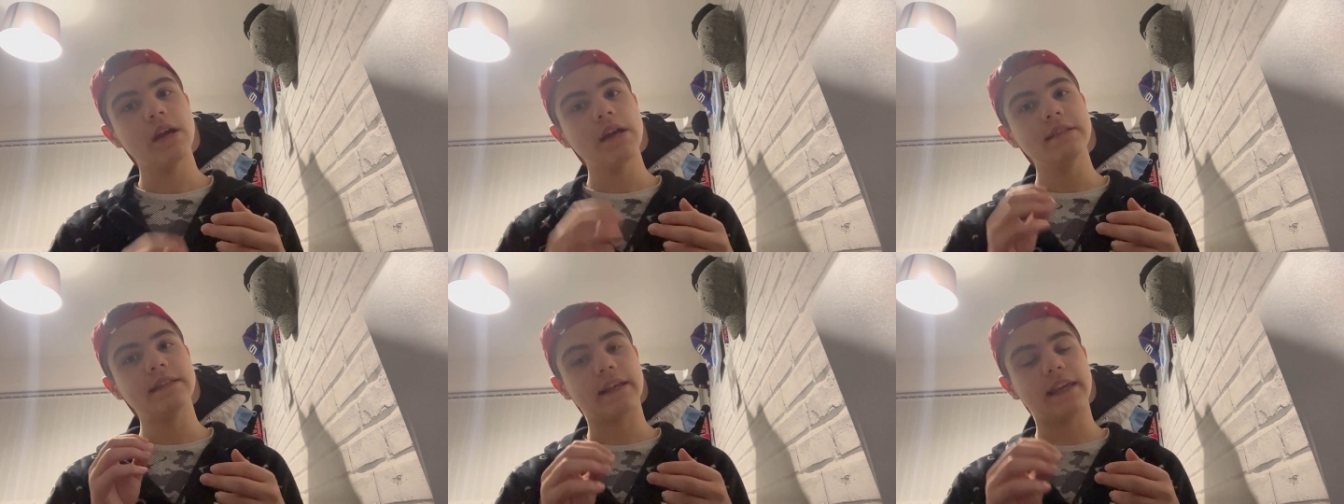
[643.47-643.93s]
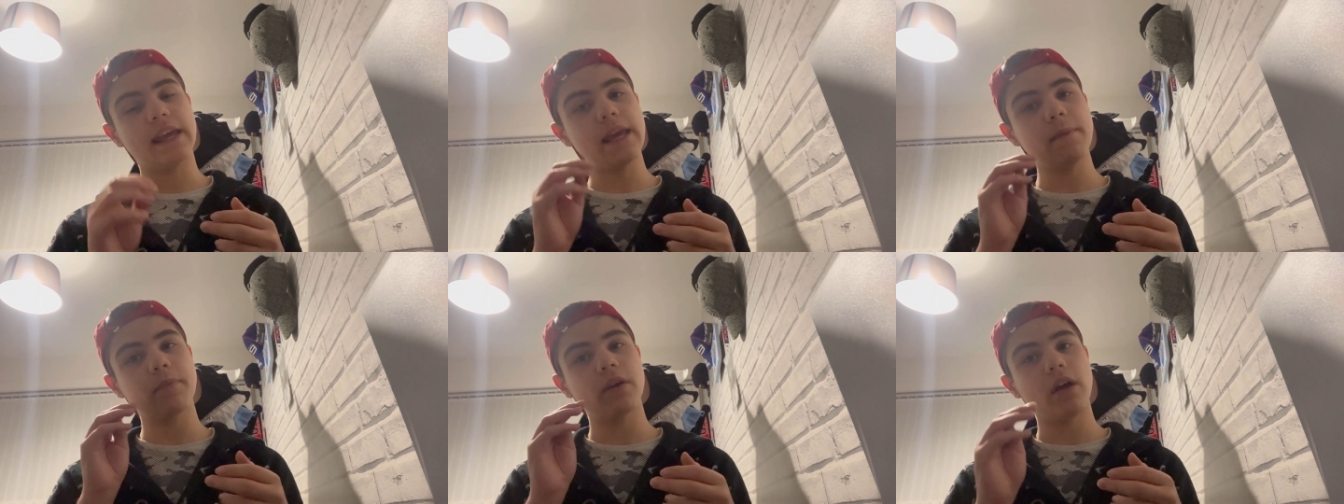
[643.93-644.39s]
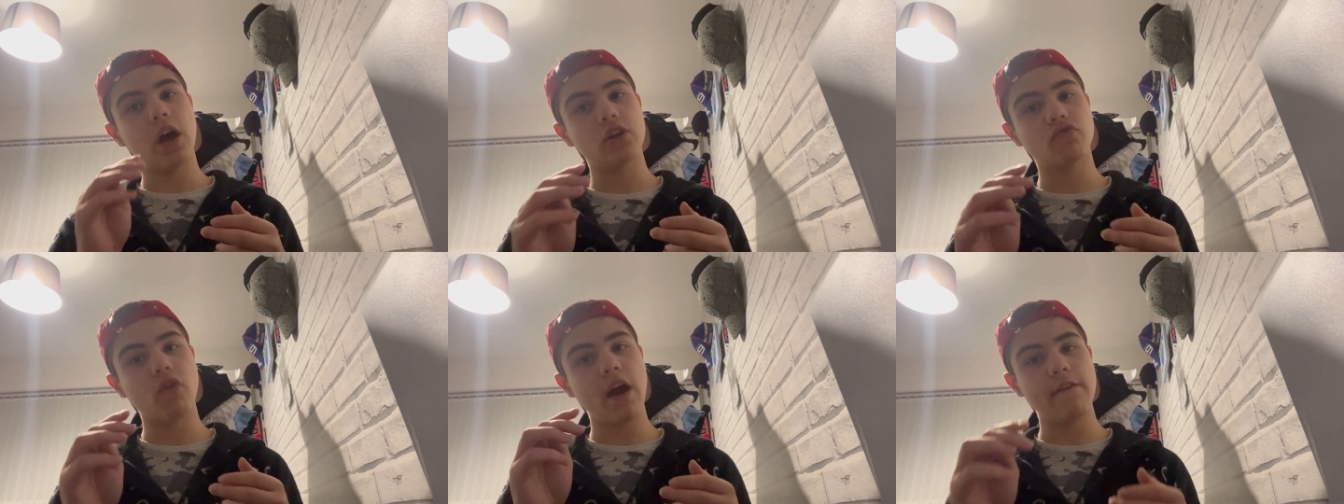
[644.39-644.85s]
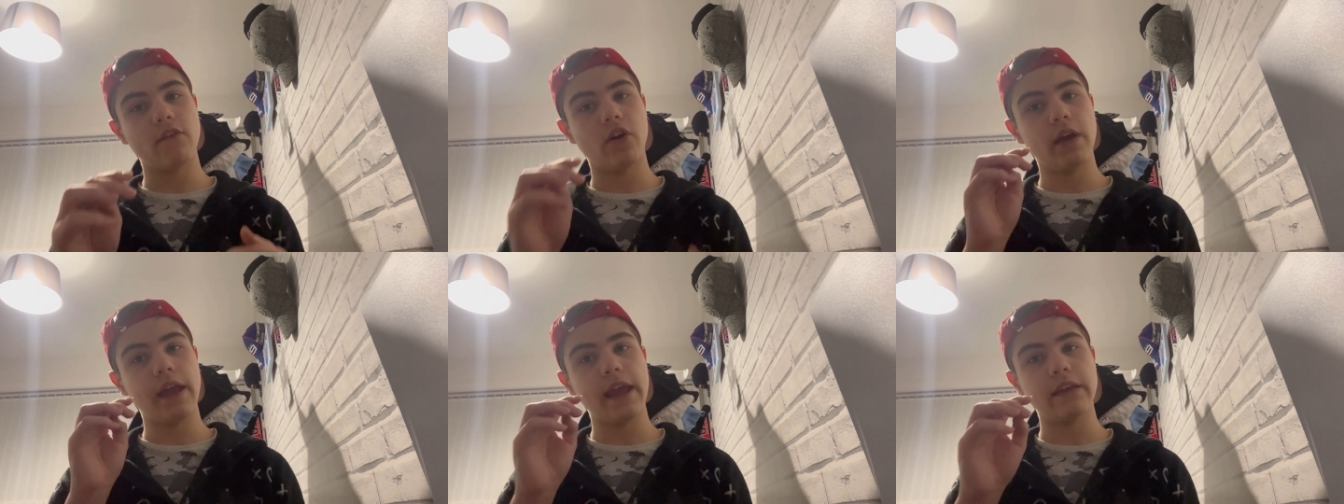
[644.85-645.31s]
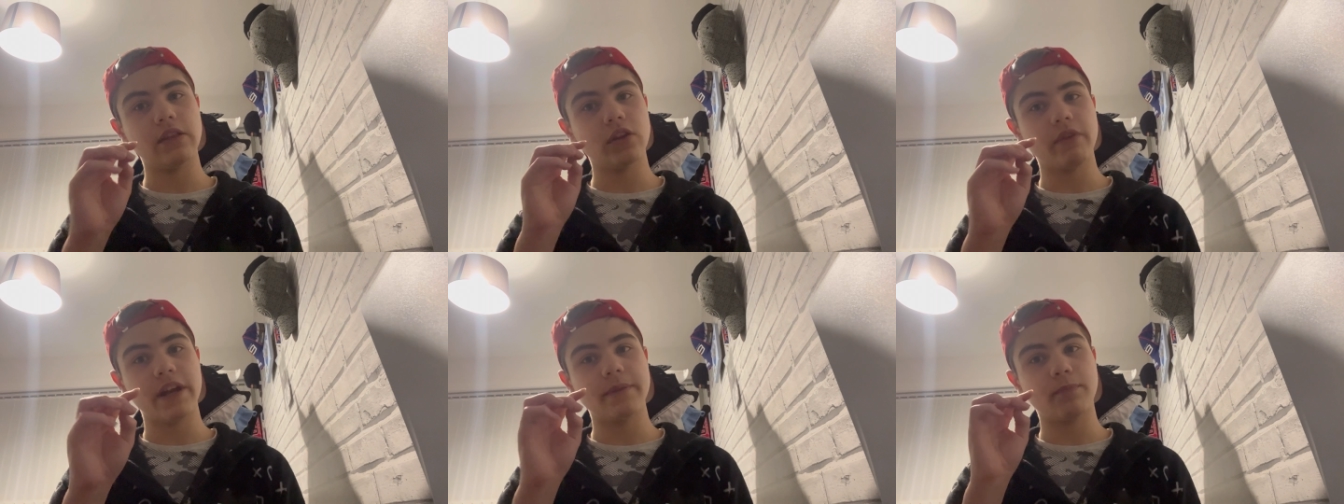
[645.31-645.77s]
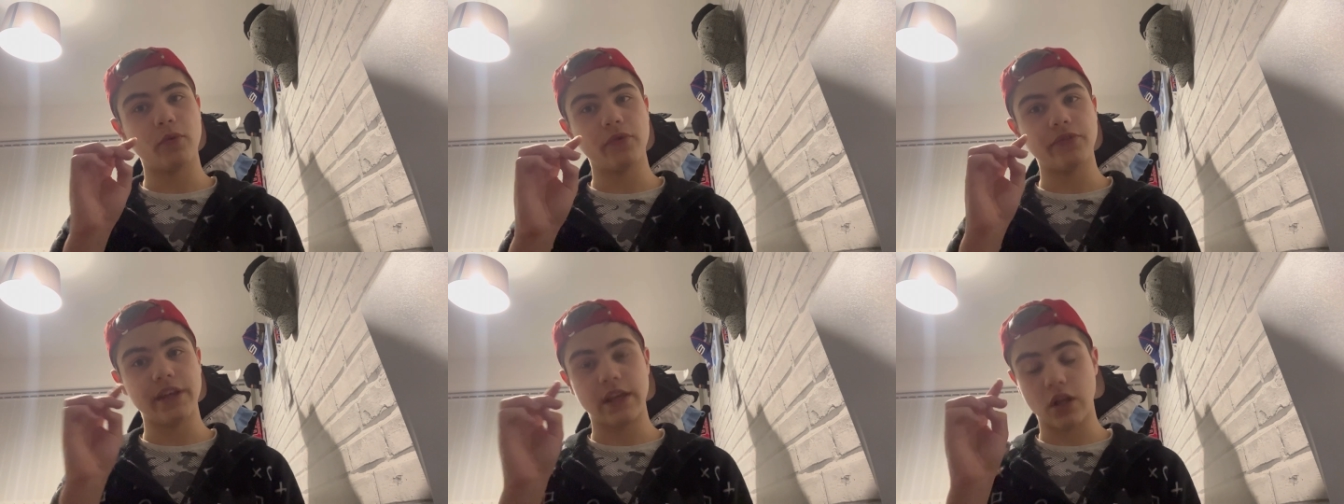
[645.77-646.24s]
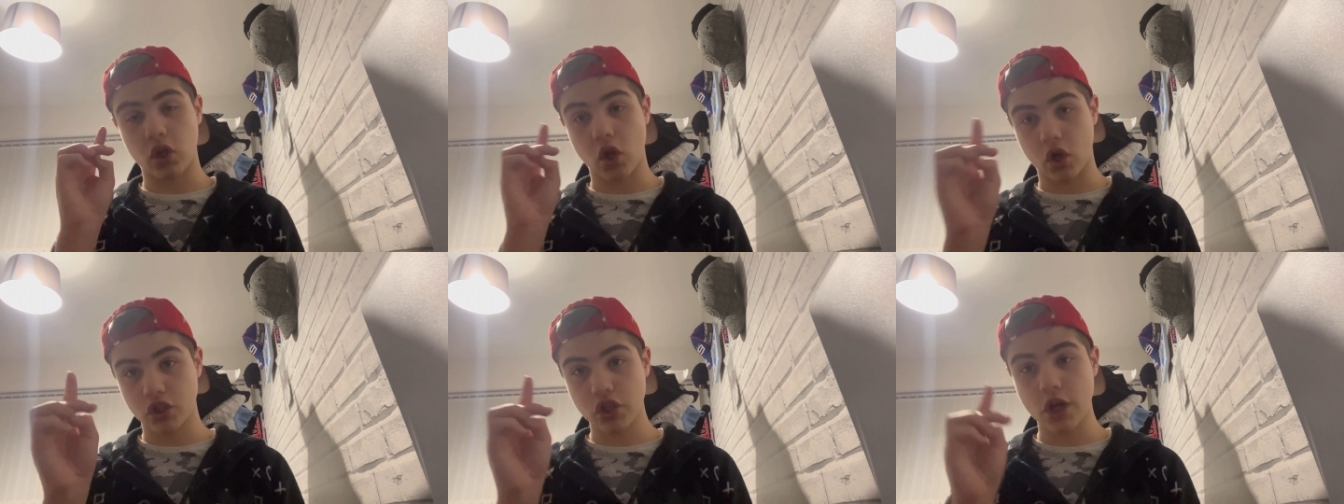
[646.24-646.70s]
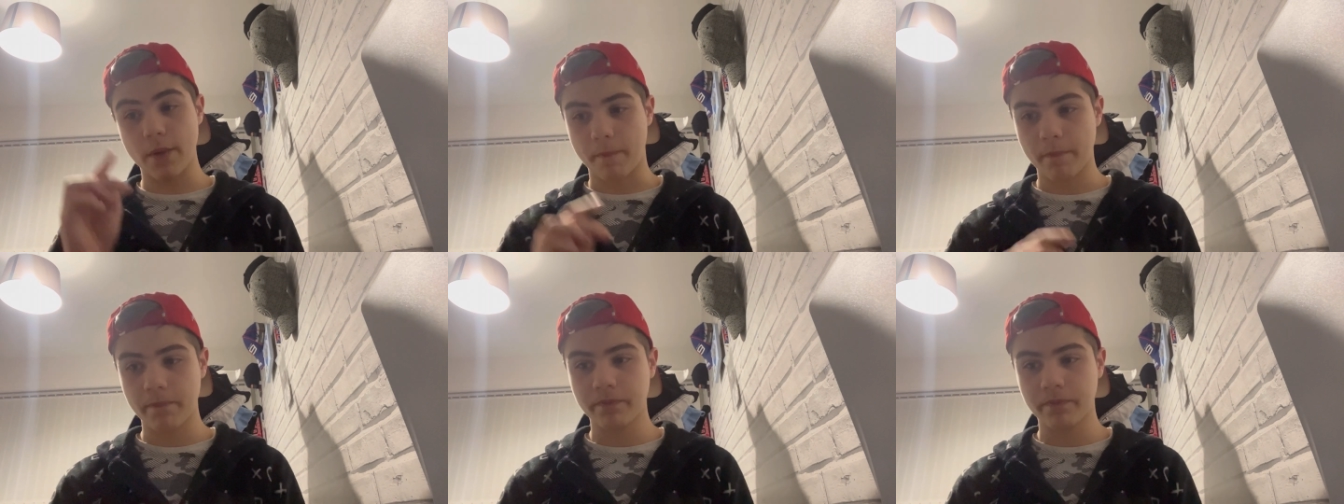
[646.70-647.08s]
To keep a driver in the Red Bull seat long term.